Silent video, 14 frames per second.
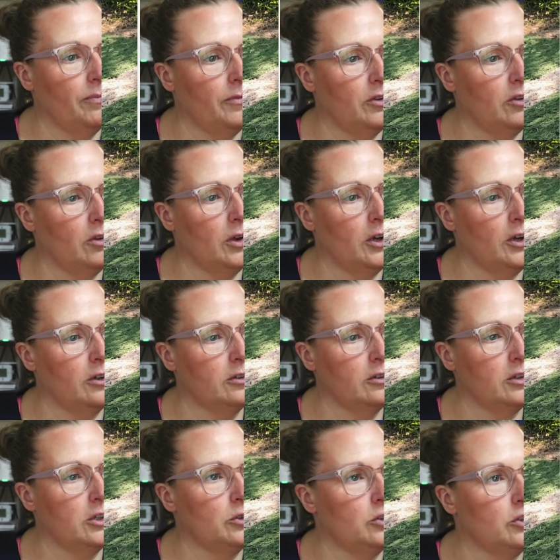So here's
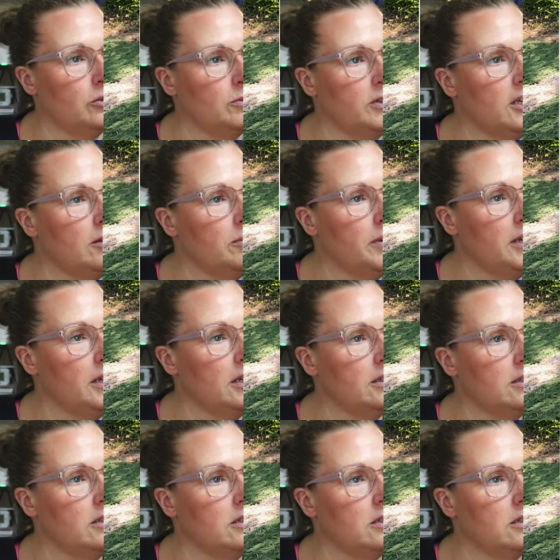the YouTube
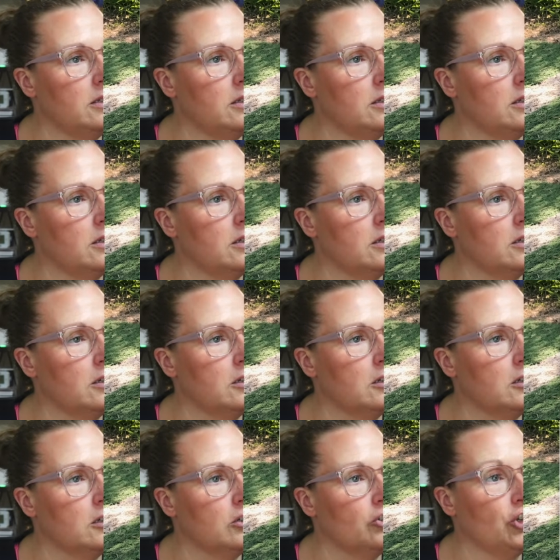database,
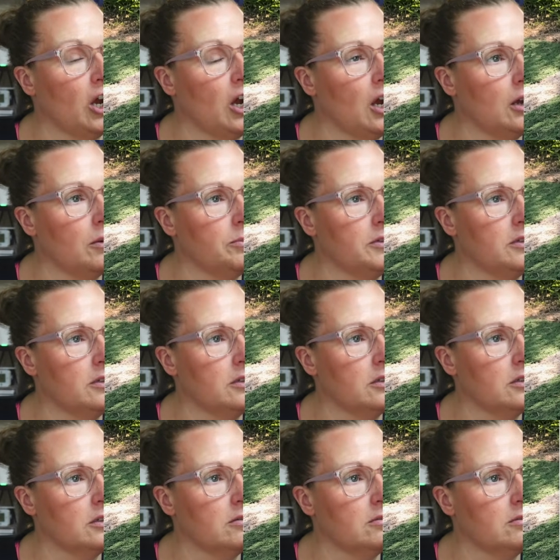jobs.